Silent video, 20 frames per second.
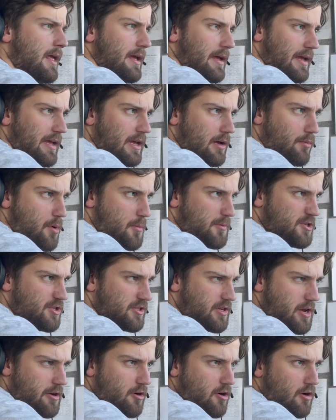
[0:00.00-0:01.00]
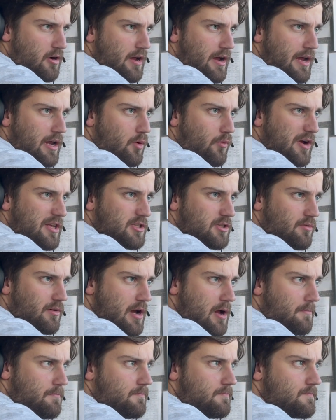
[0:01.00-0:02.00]
And what would you say your current height and weight's
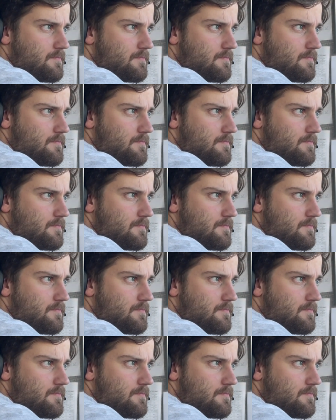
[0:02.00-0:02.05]
around?